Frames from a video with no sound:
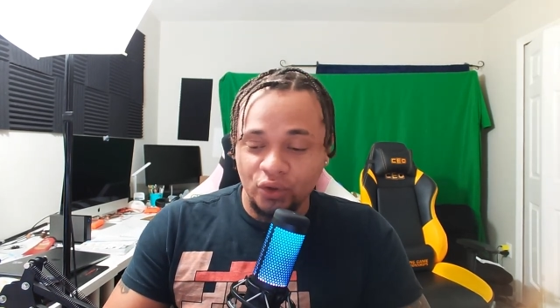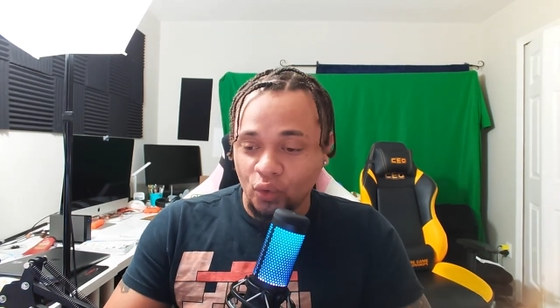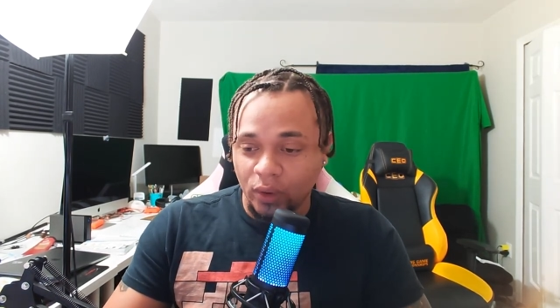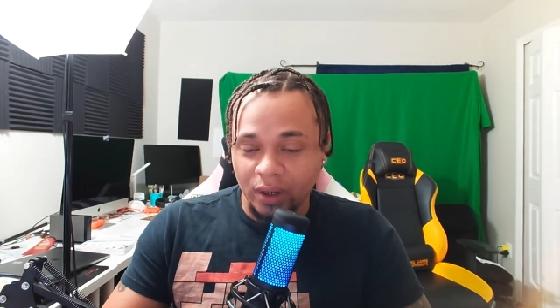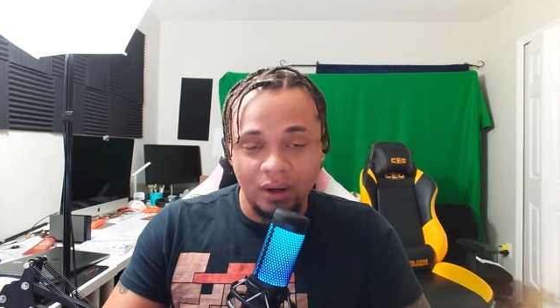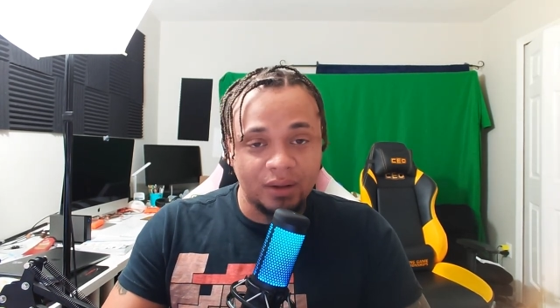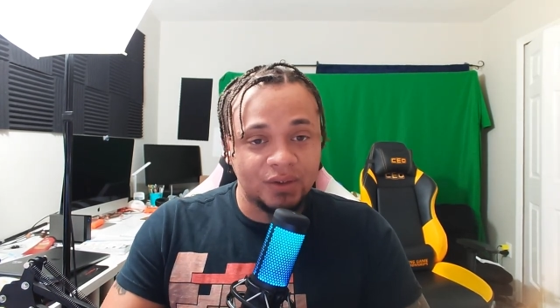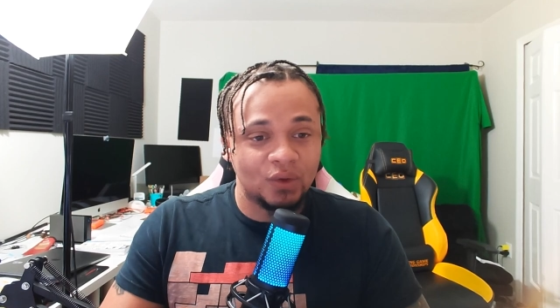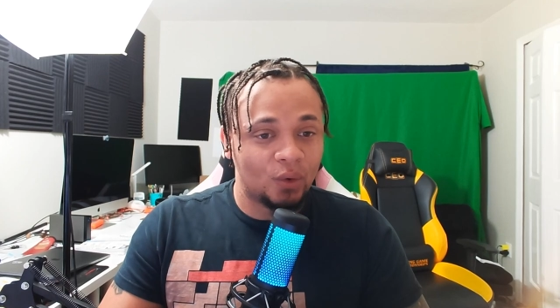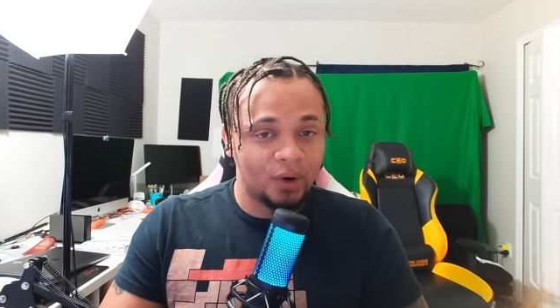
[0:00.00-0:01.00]
doing another
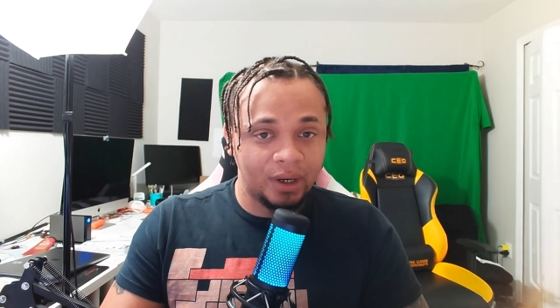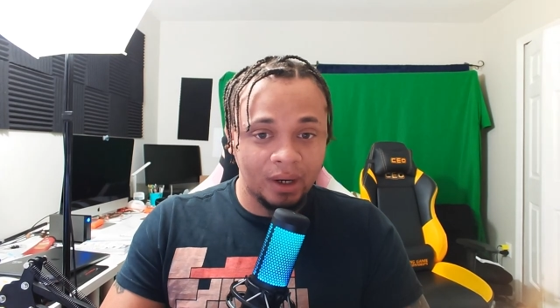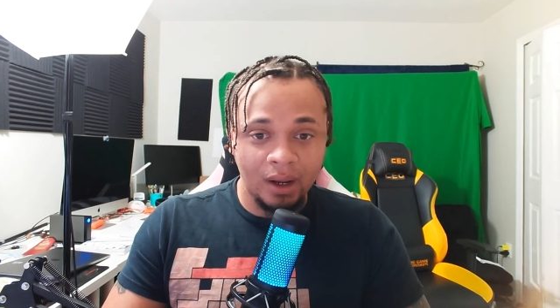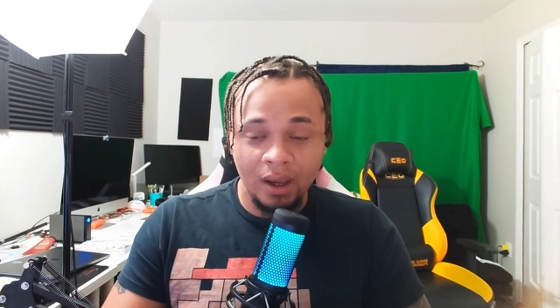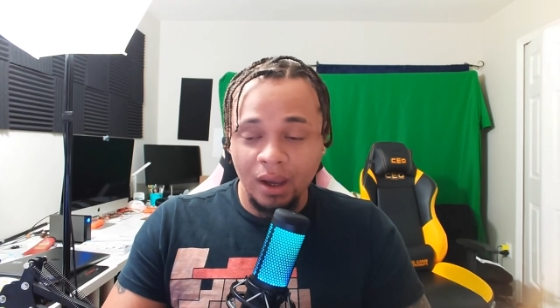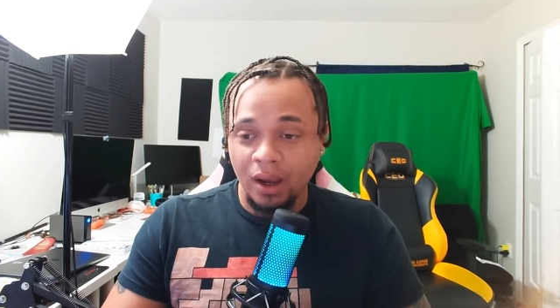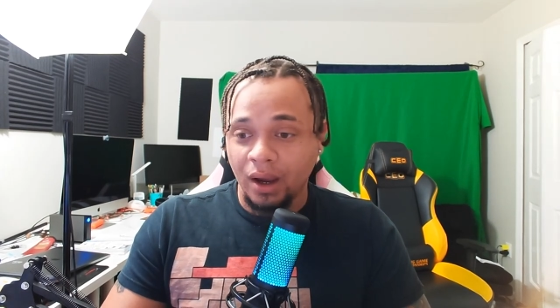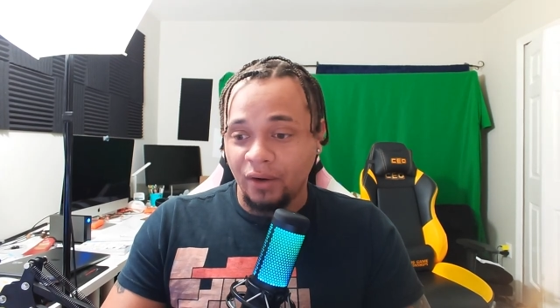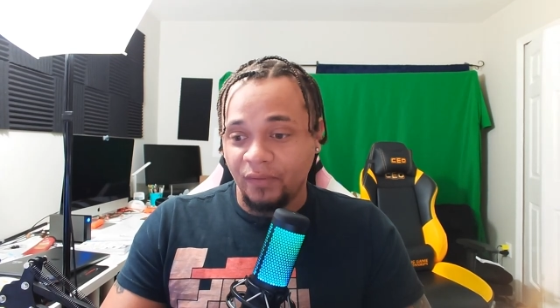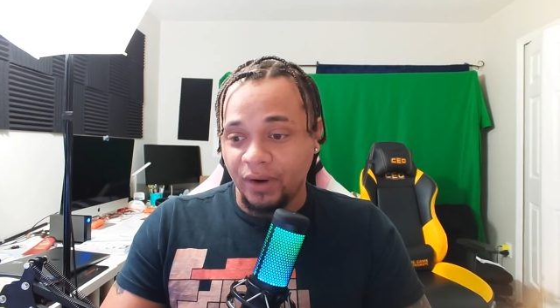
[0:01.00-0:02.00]
story
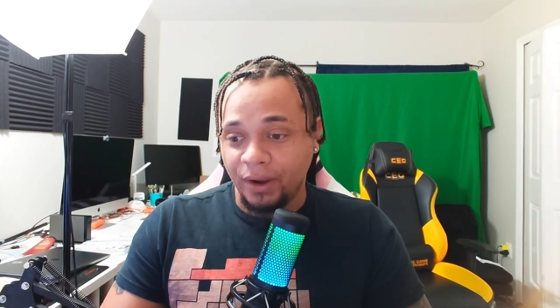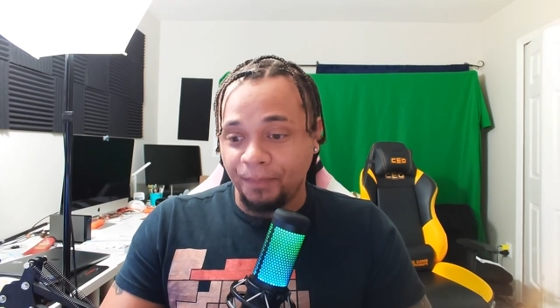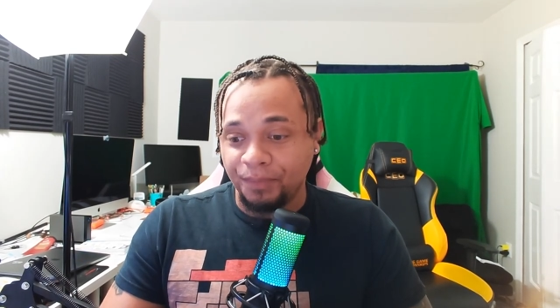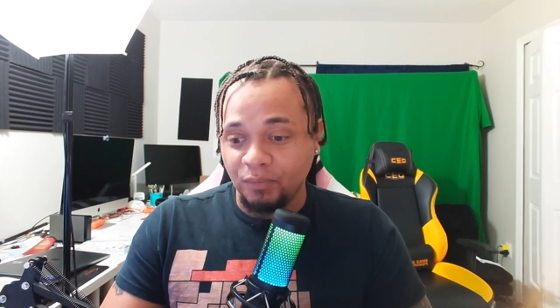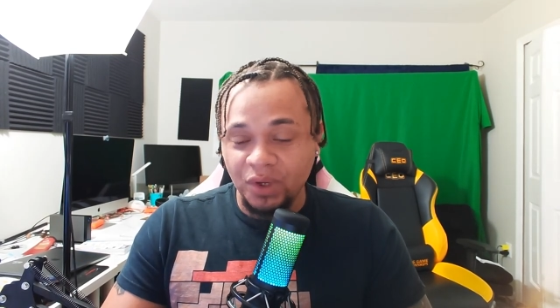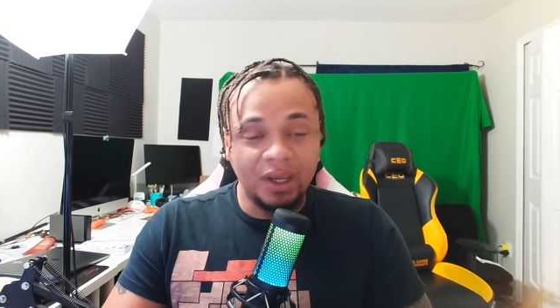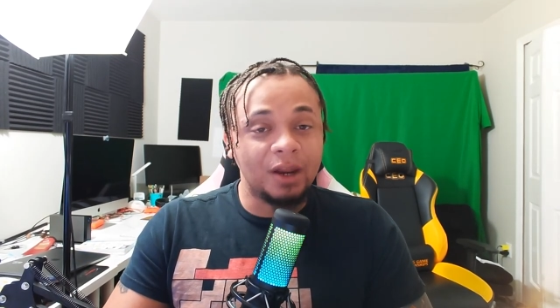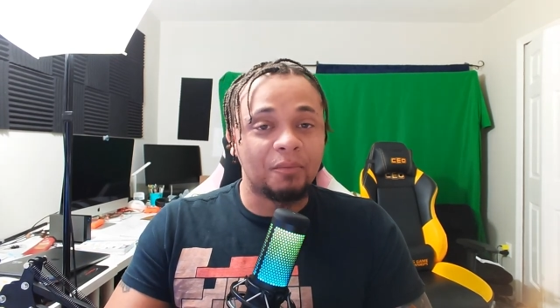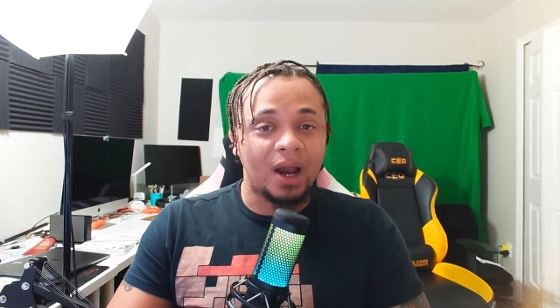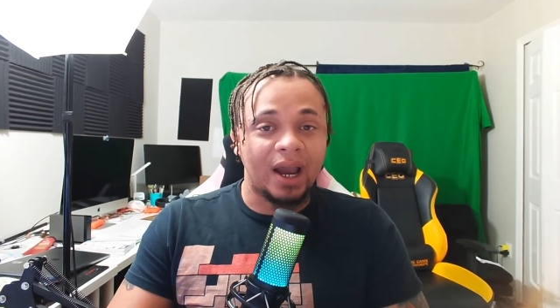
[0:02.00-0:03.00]
of um, me
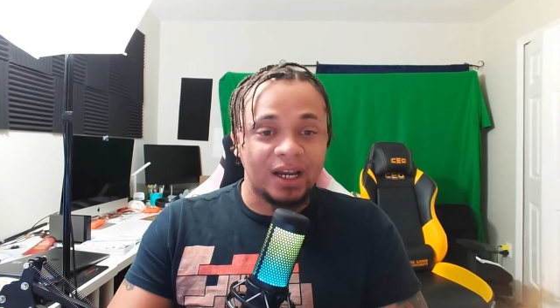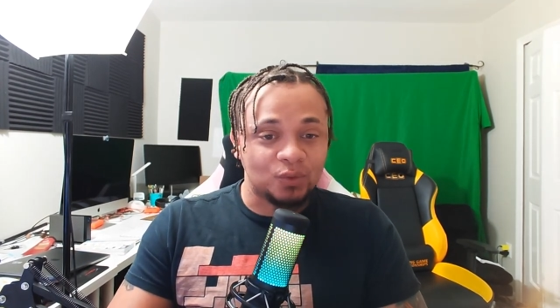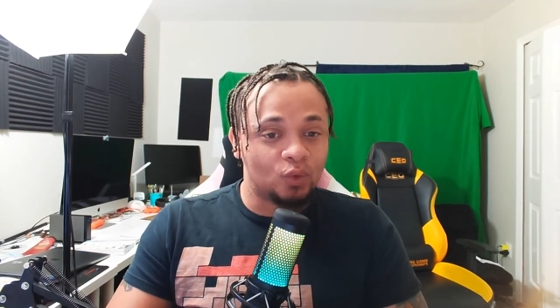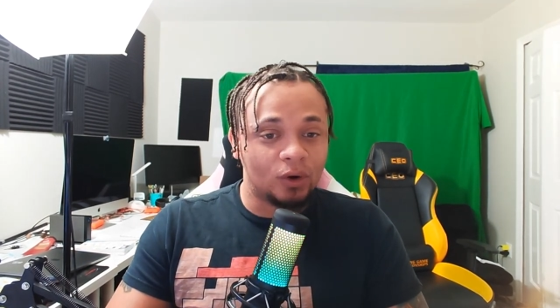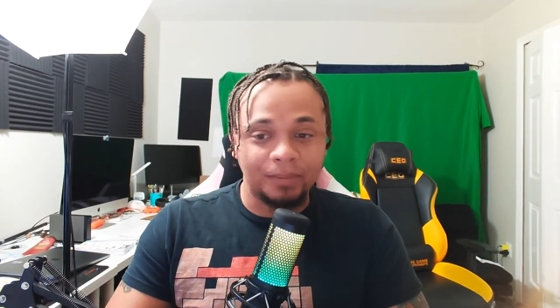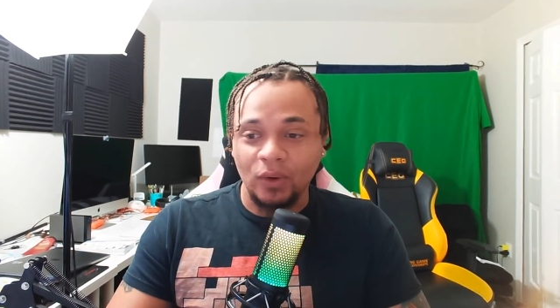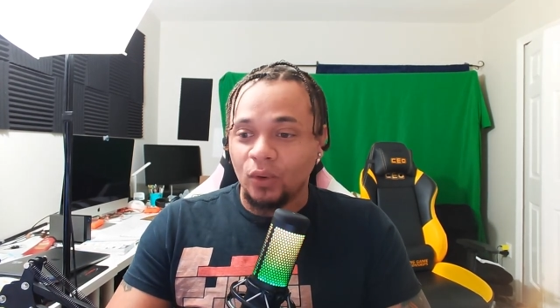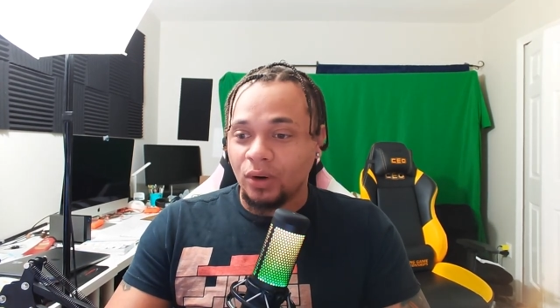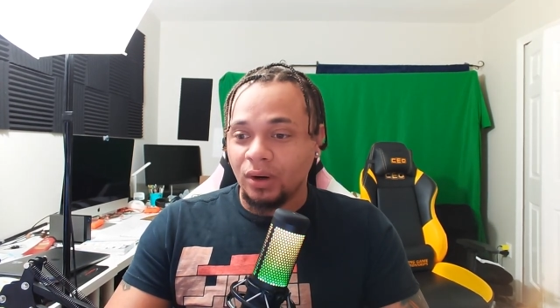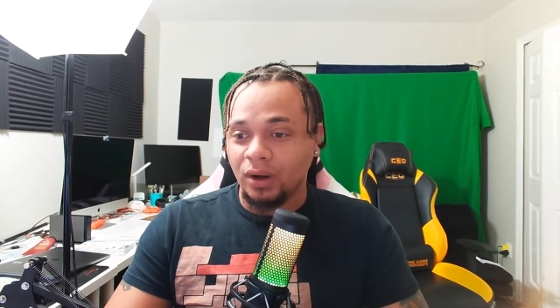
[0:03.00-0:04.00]
getting my ass whooped
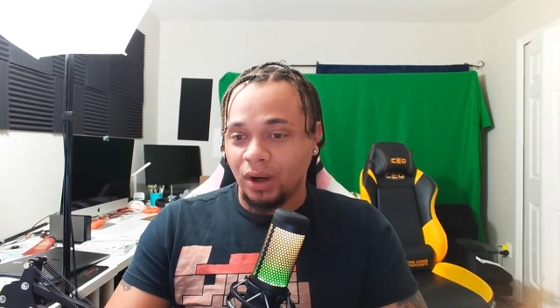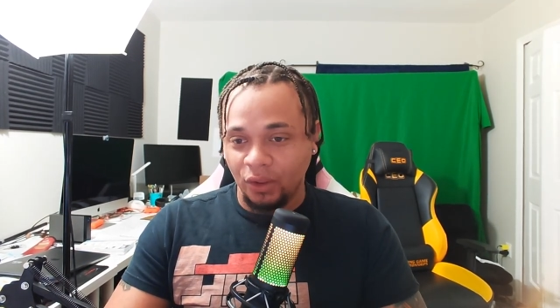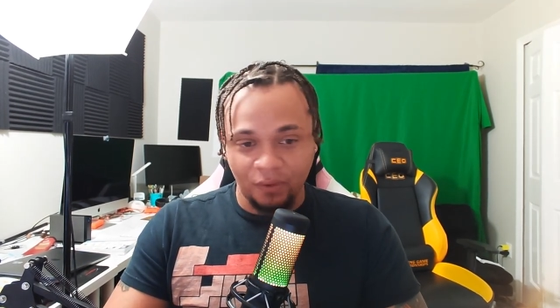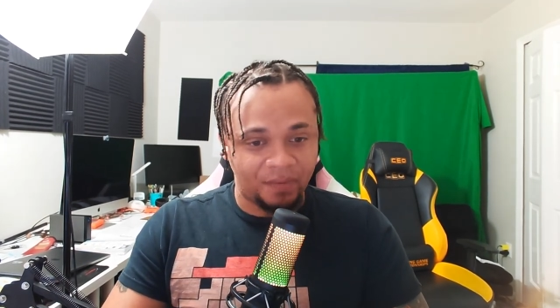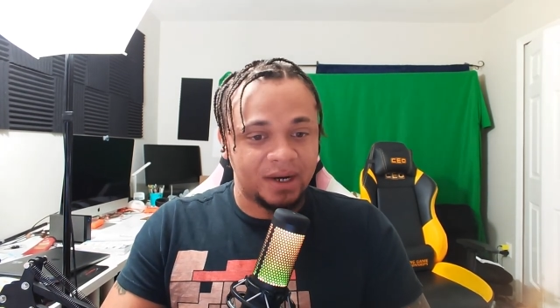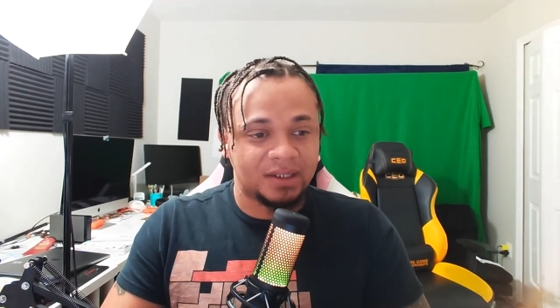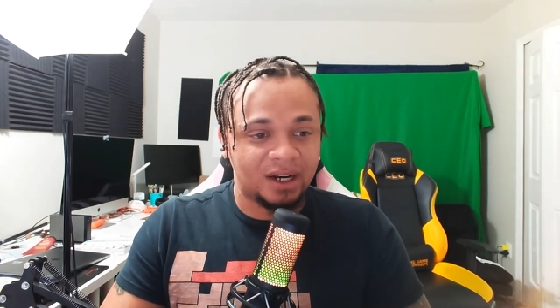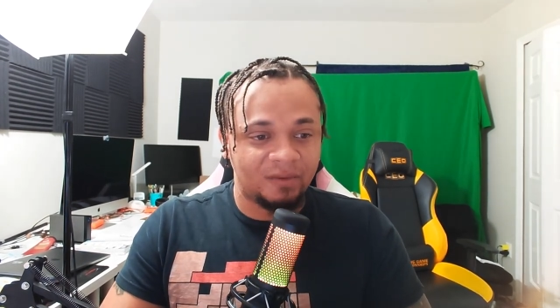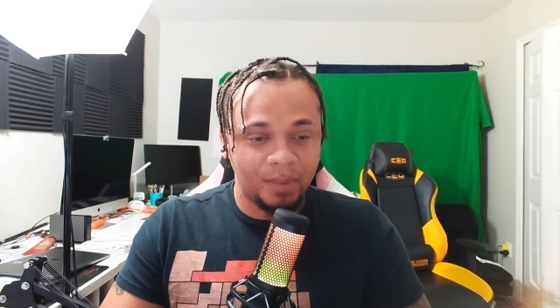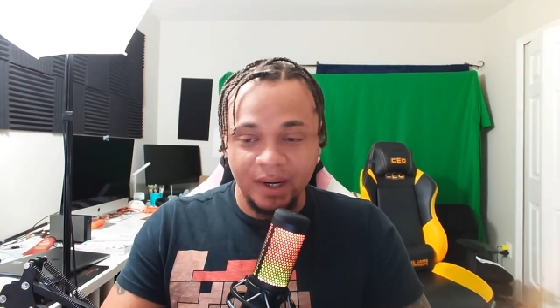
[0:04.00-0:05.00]
or other fights that
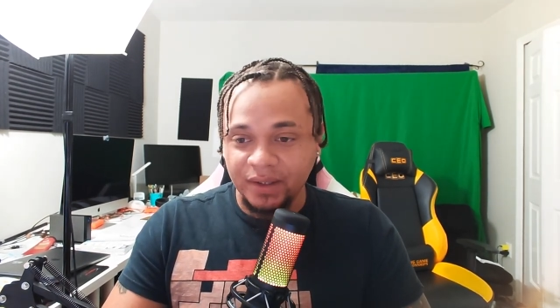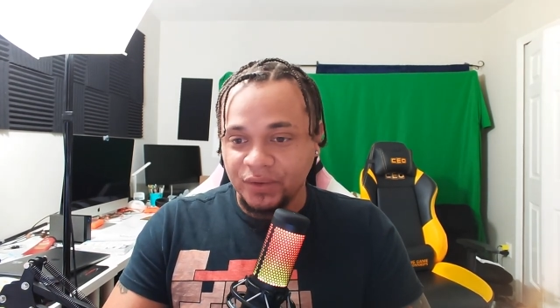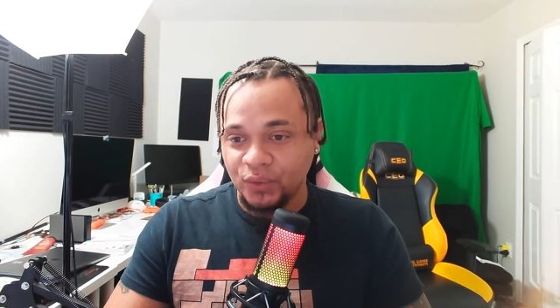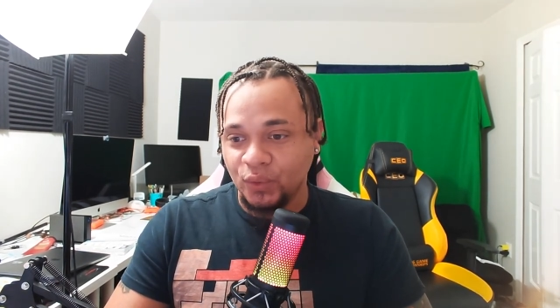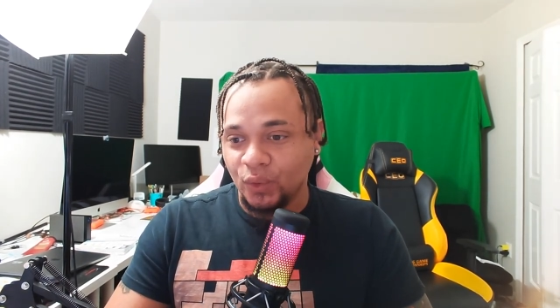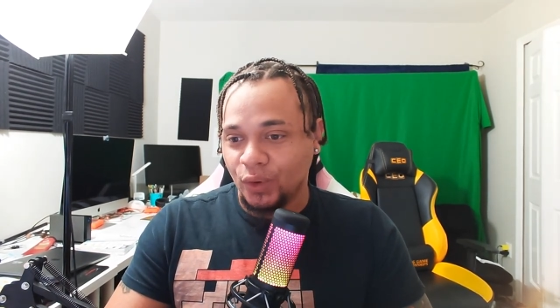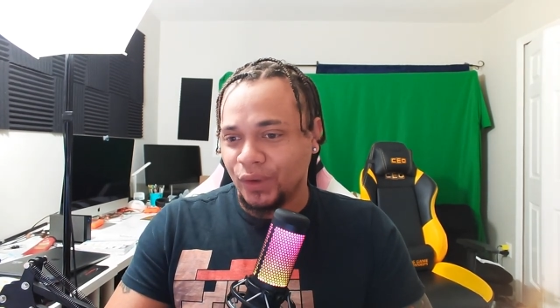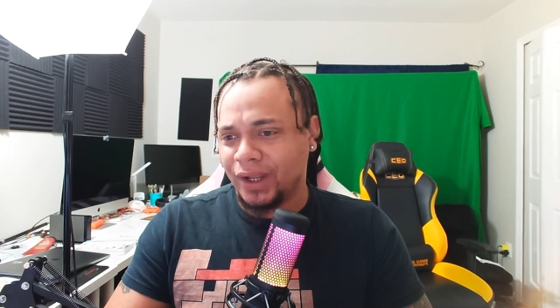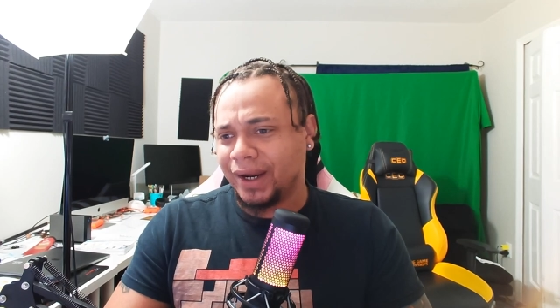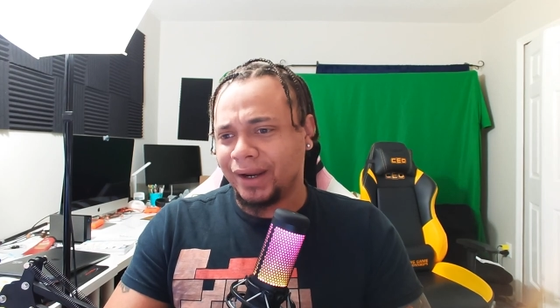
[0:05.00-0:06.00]
I've been into or
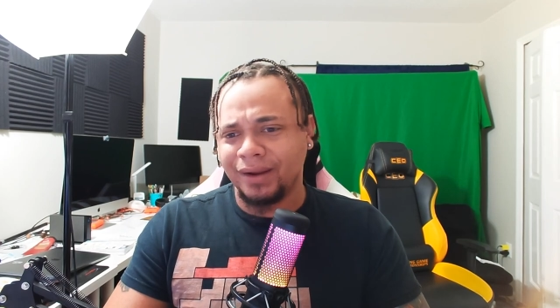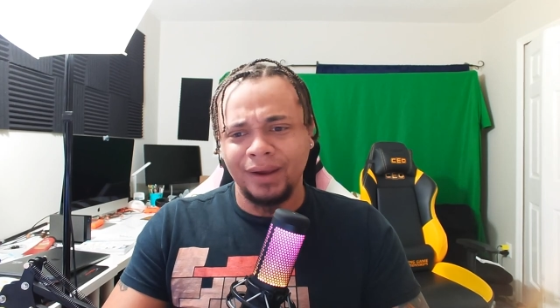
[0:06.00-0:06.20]
like,